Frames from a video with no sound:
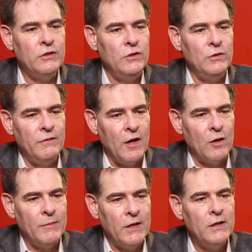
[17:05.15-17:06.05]
do
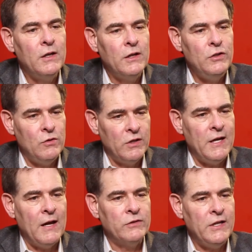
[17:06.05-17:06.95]
development, you can
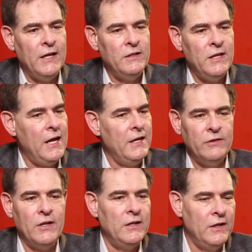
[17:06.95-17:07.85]
now take
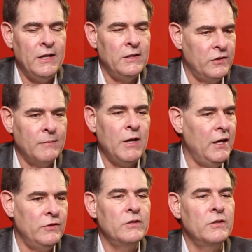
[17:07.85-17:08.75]
days and in some
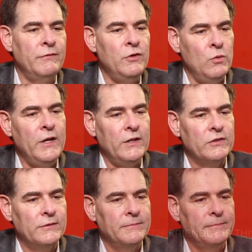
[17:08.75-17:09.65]
cases a few weeks.